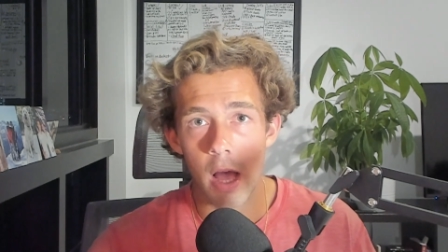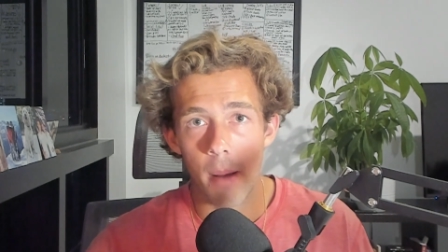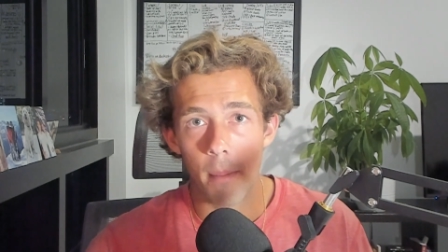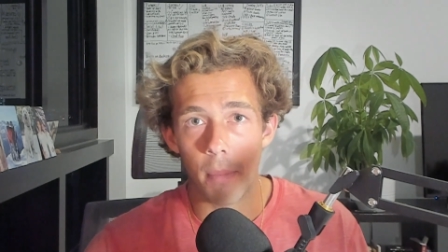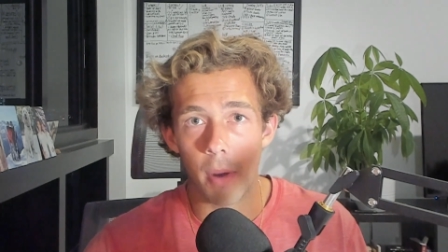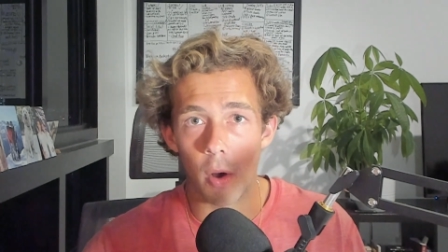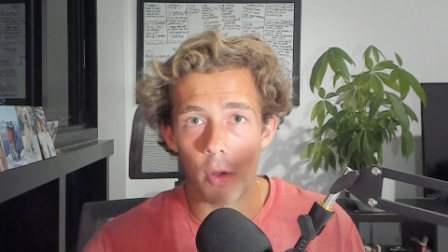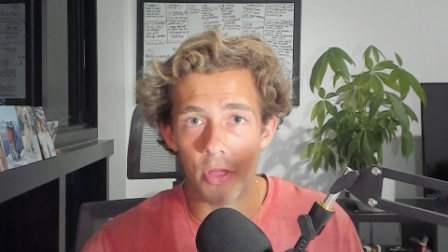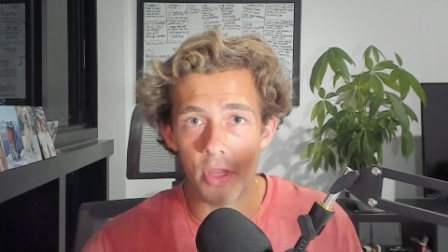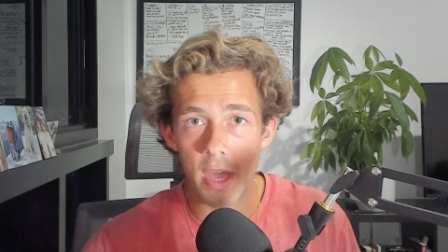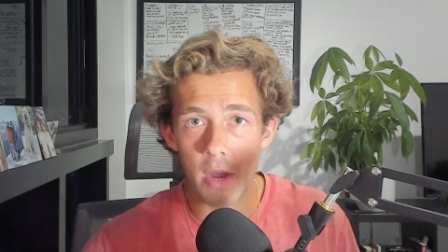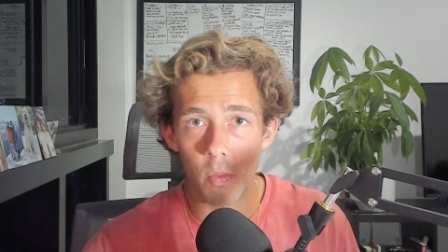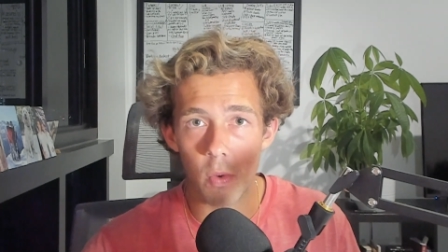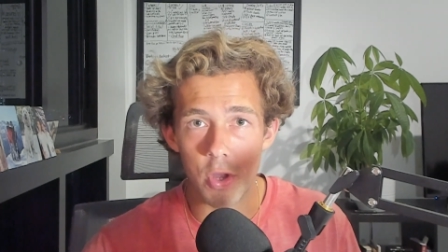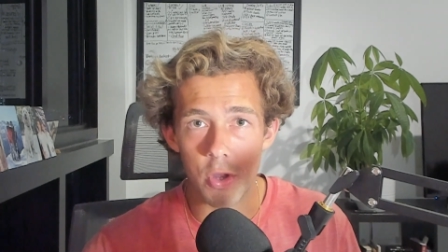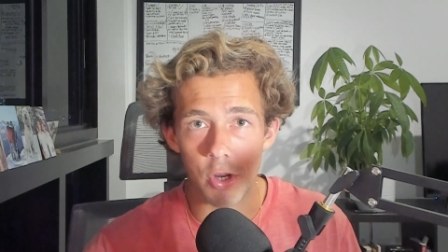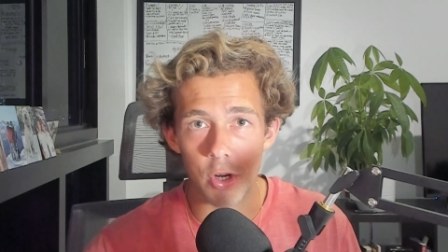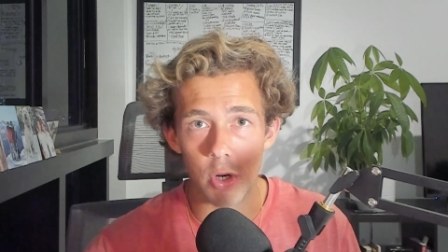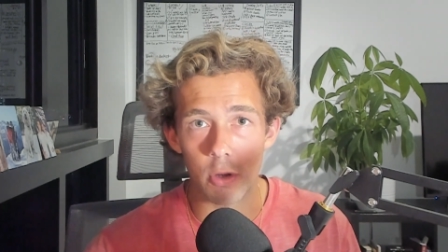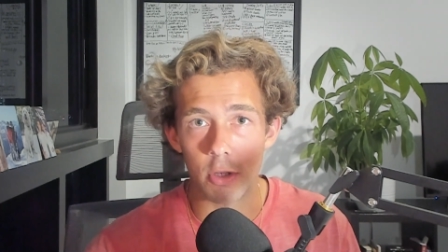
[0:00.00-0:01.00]
But then what
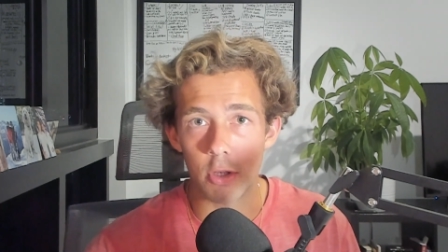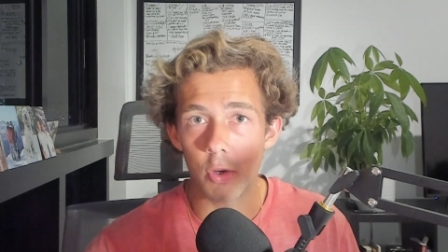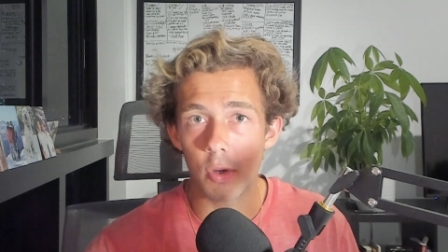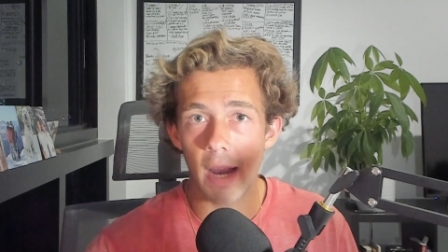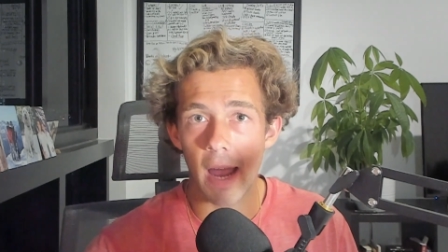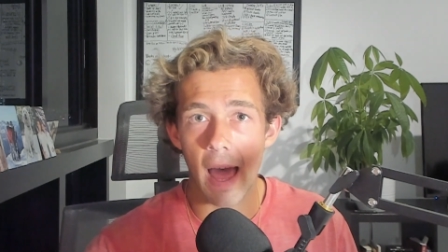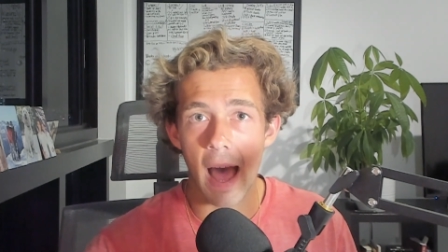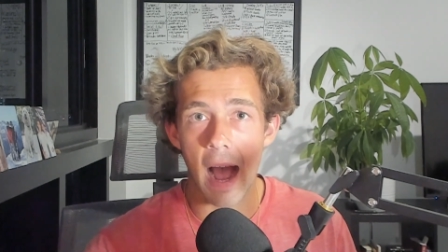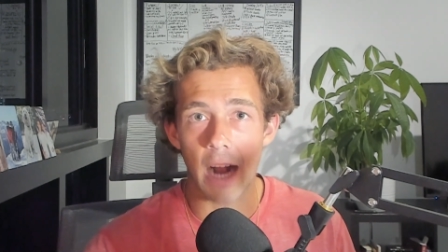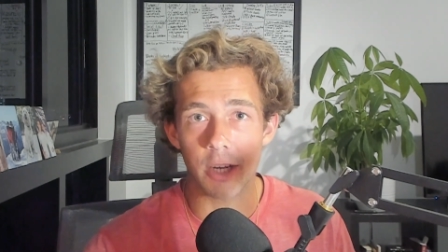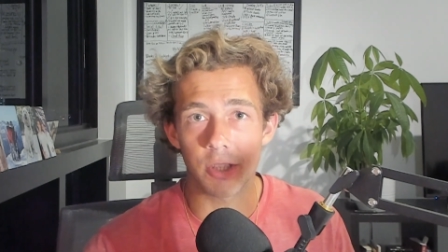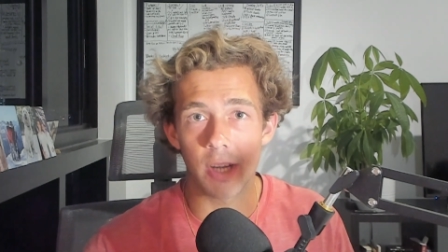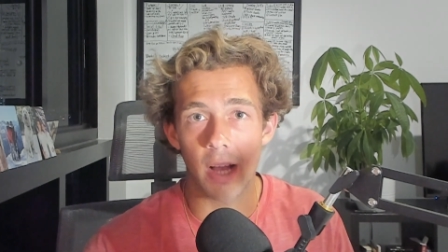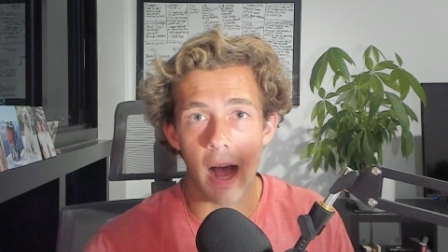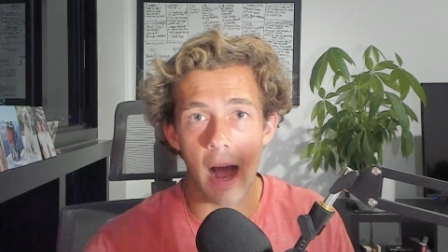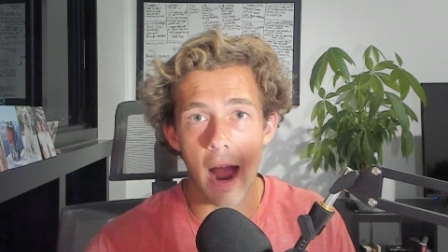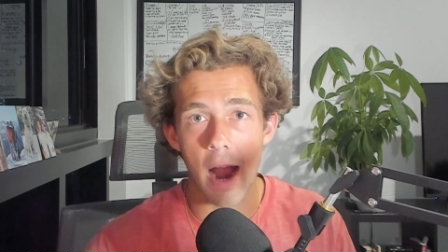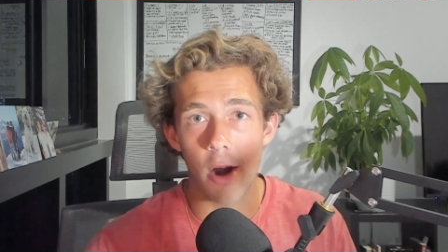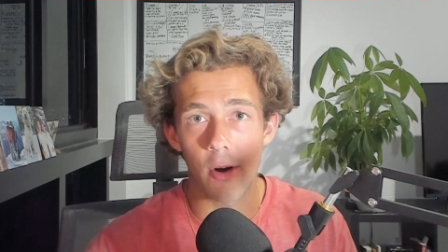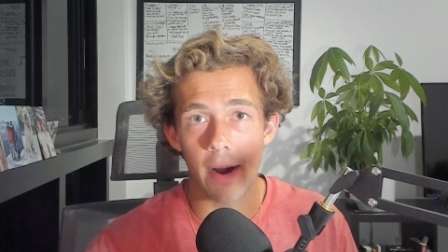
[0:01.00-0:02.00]
you can do is you could actually
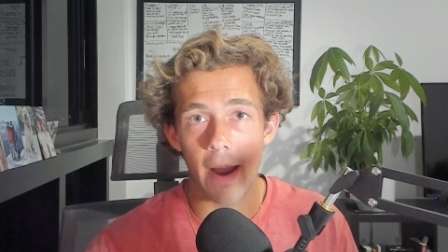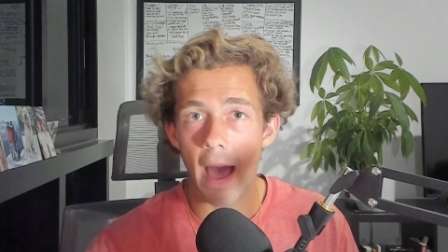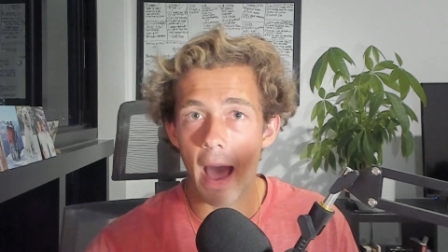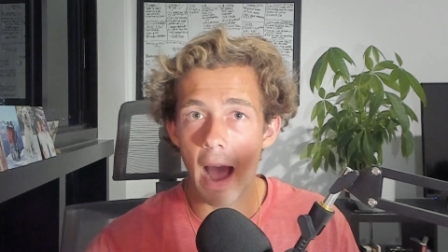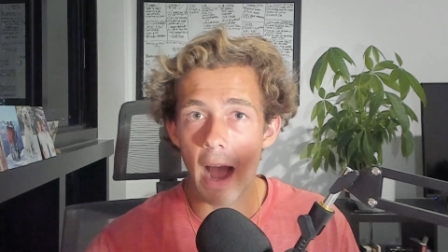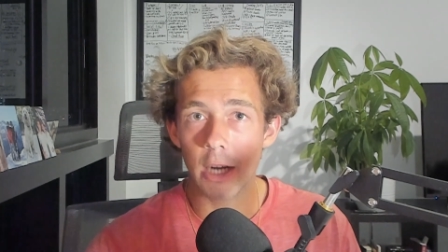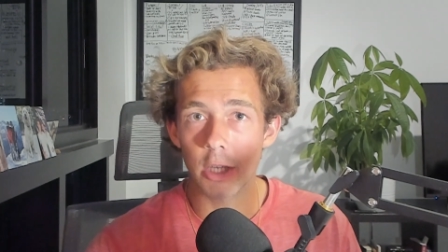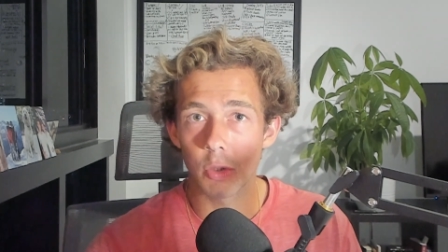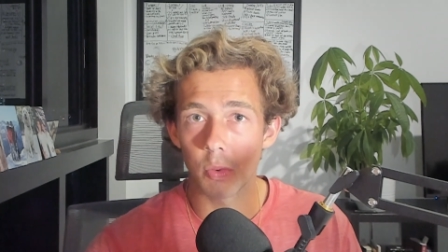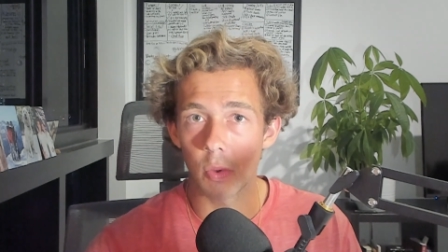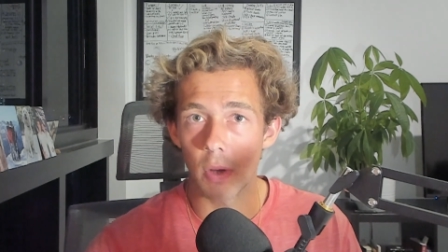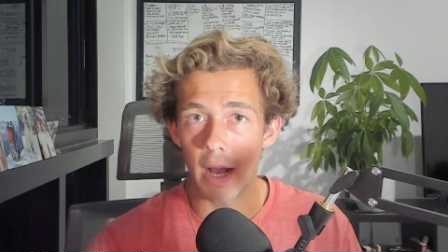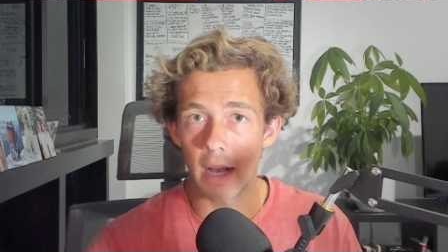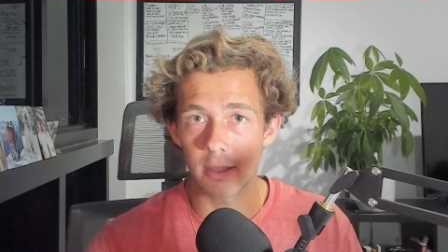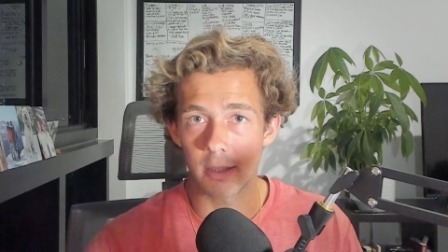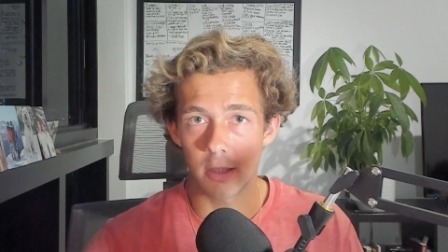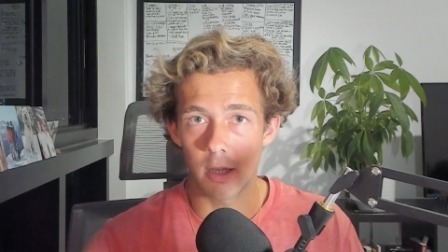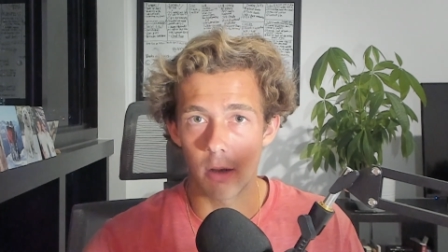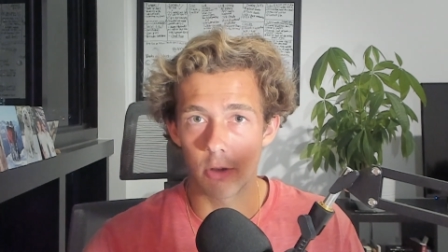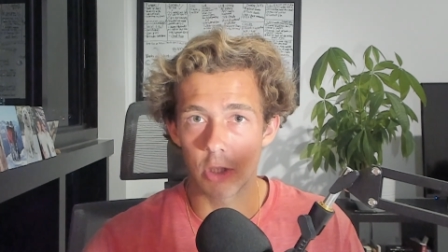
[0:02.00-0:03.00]
hire an actual
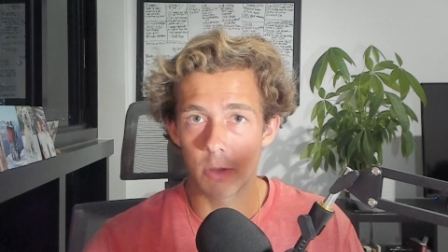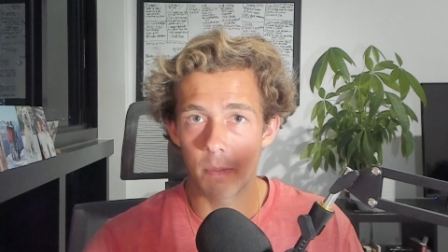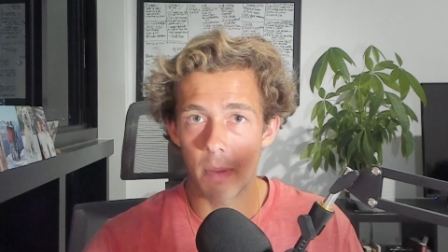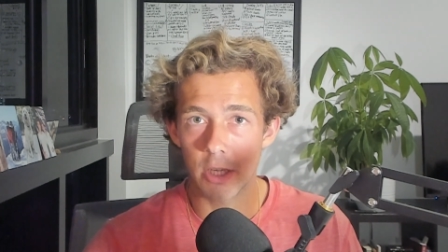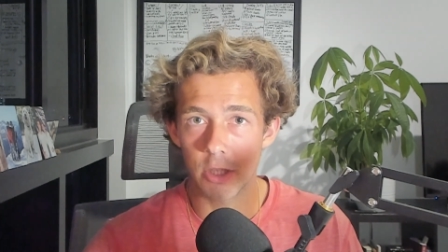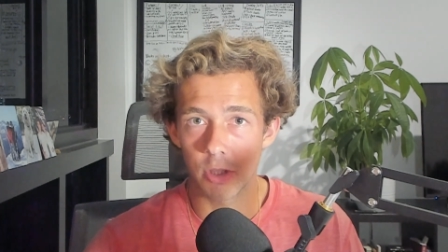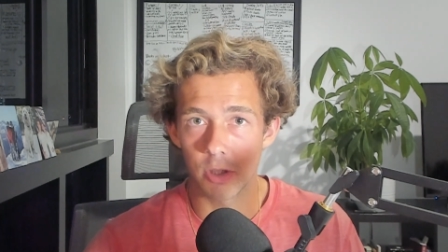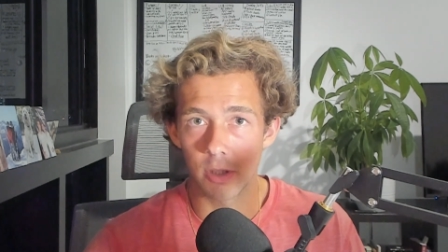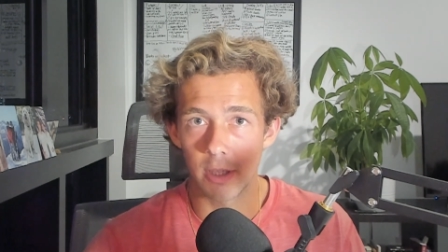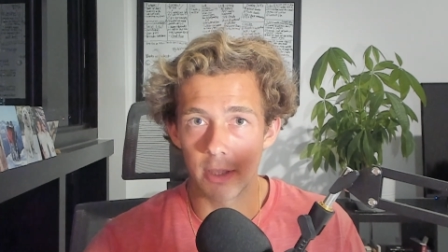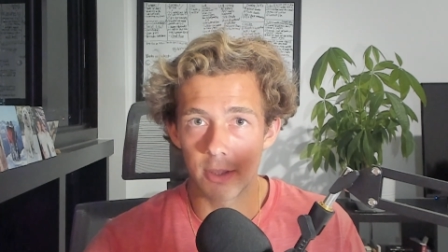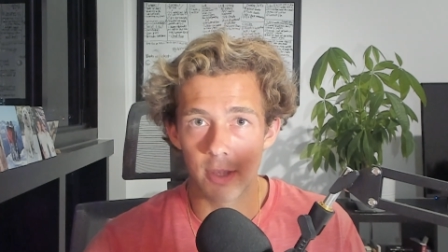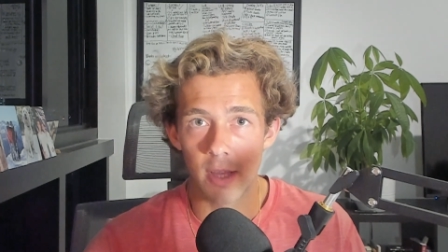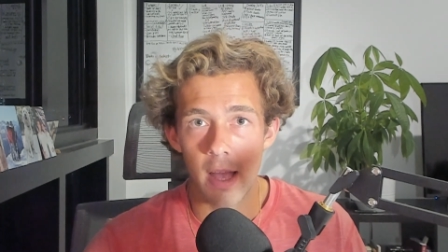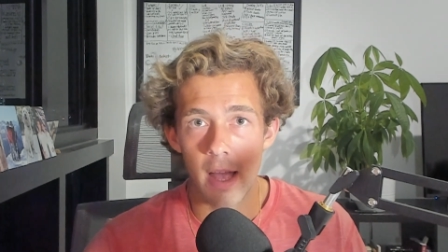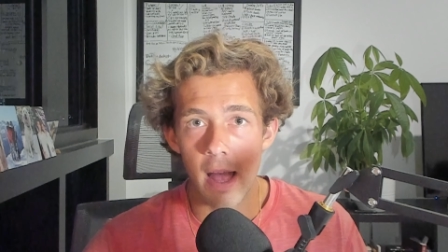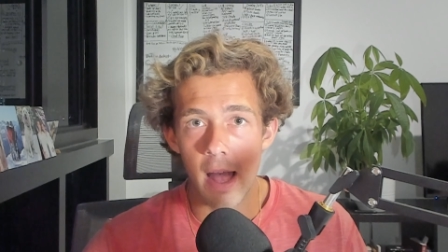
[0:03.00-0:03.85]
SEO specialist